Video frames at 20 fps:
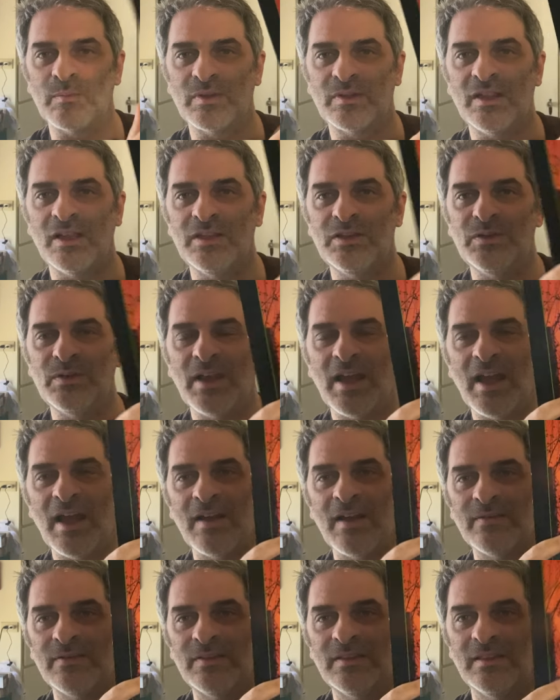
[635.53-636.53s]
but then you
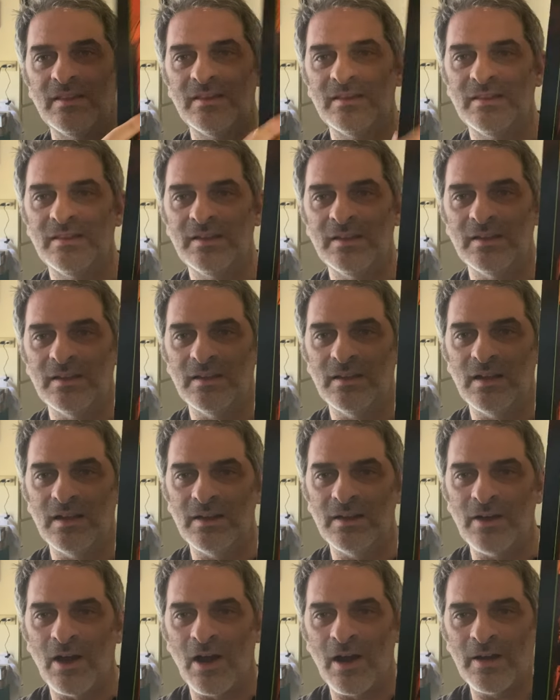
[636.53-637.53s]
have the
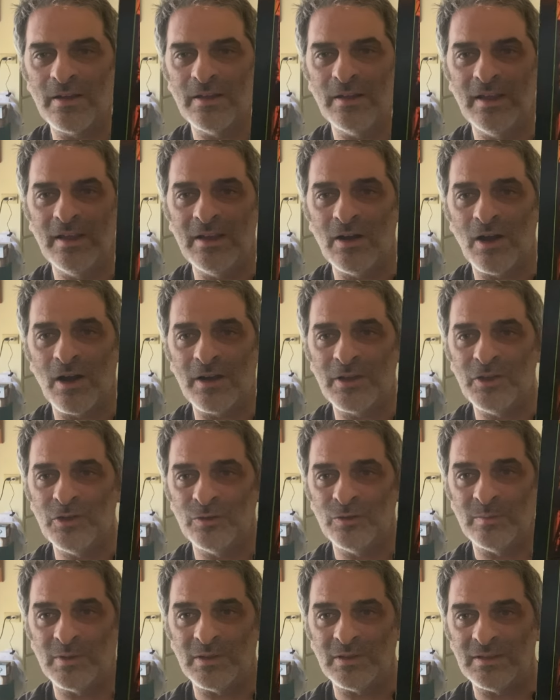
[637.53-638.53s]

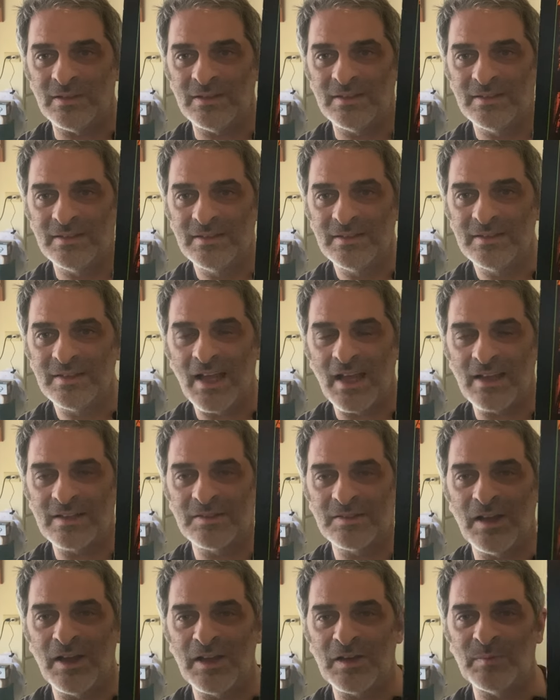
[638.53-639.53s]
inarguable
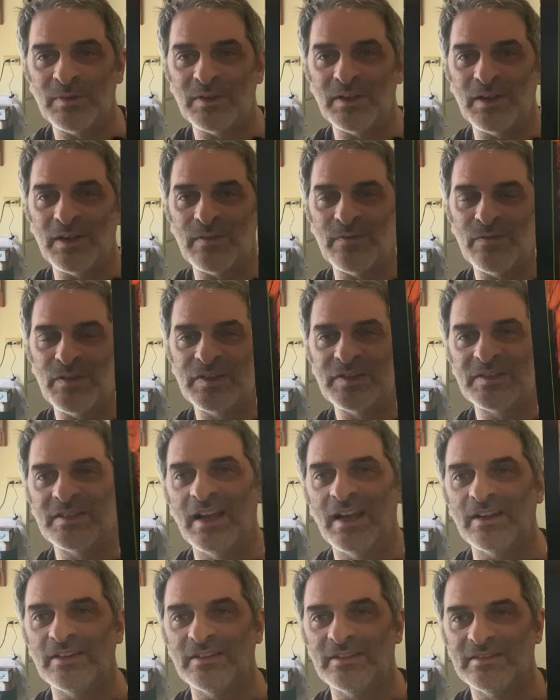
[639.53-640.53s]
taxonomy of this
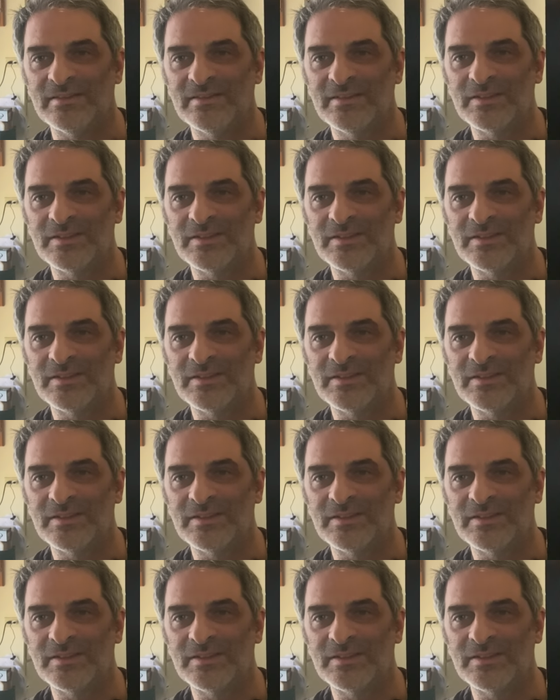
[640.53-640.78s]
title.